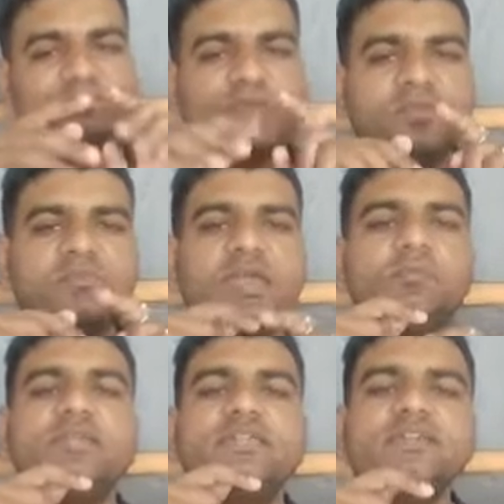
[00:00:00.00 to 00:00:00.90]

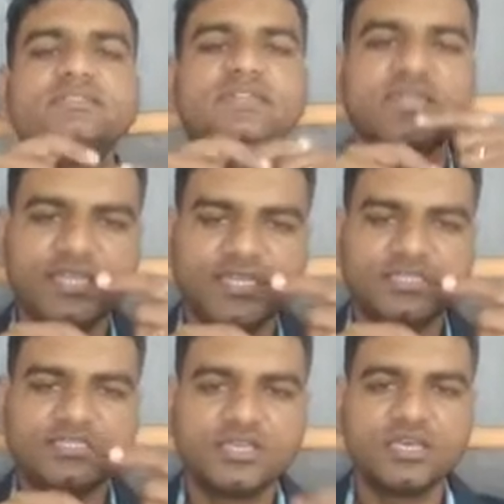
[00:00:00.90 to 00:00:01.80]
permeability is
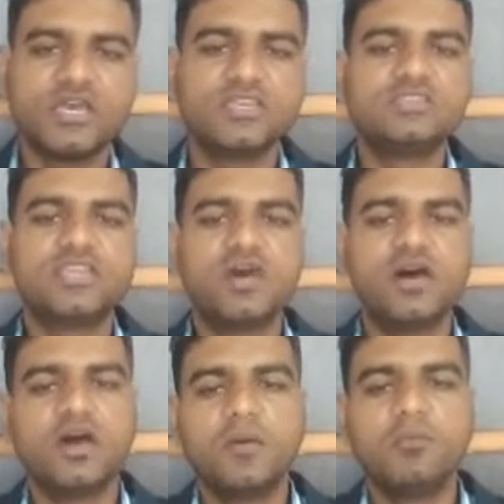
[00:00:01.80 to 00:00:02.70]
increased, the
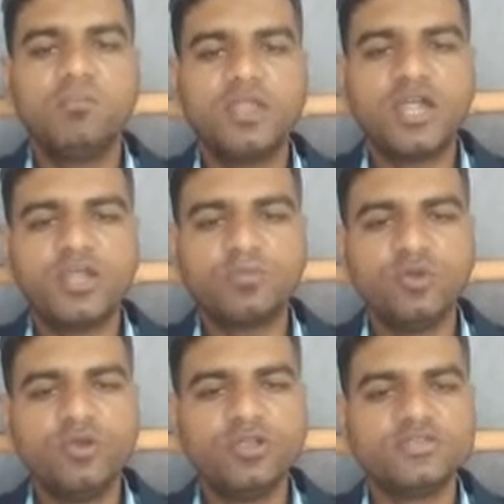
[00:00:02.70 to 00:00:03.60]
blood
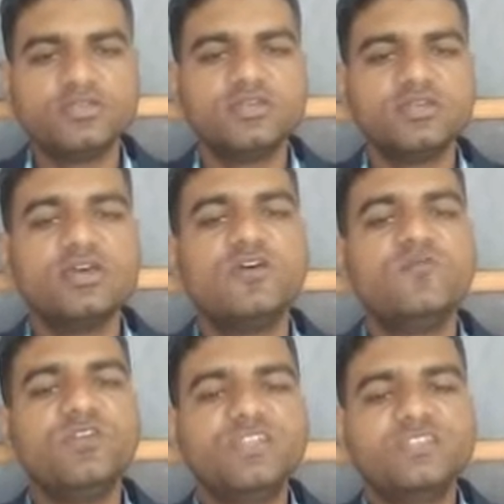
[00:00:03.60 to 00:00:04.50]
fluid
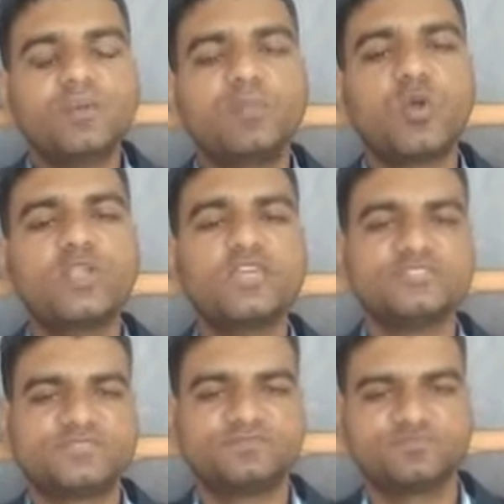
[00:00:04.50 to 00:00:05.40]
with the
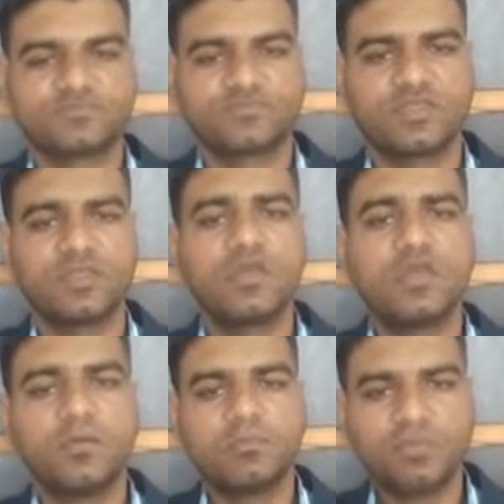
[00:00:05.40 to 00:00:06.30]
proteins,
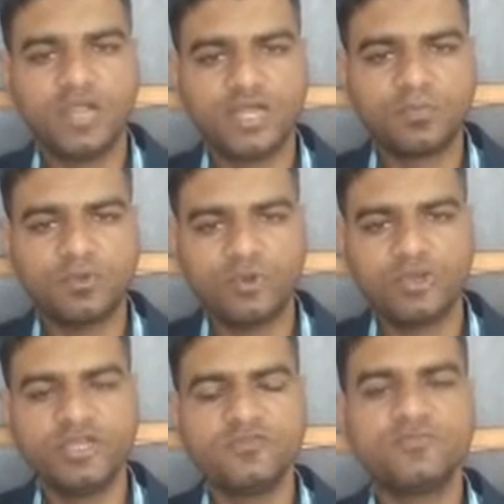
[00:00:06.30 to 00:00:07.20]
blood
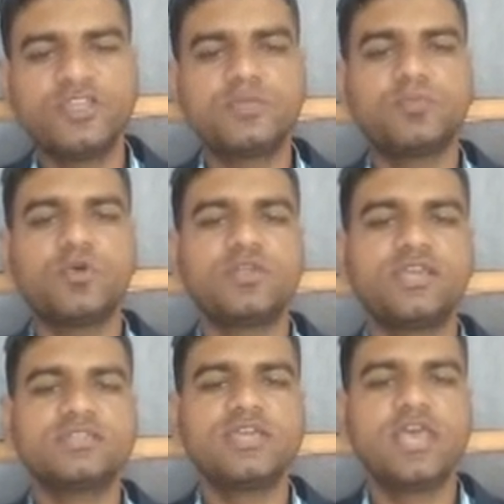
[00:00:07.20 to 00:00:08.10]
fluid with
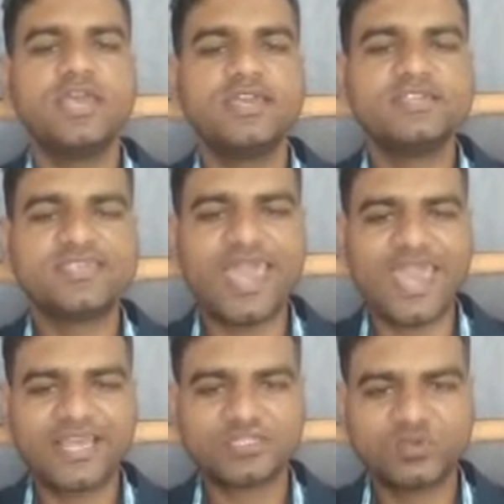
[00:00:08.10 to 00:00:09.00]
proteins is
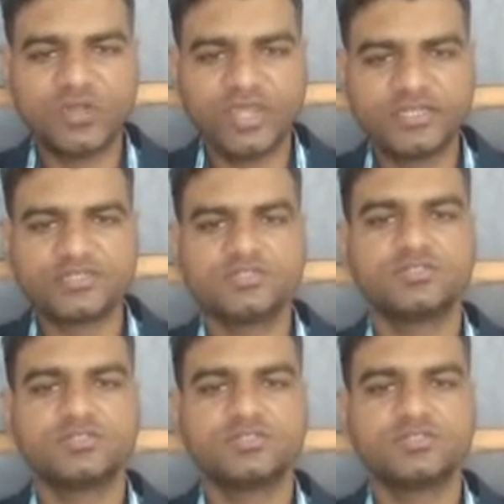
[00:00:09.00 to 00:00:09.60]
exudate.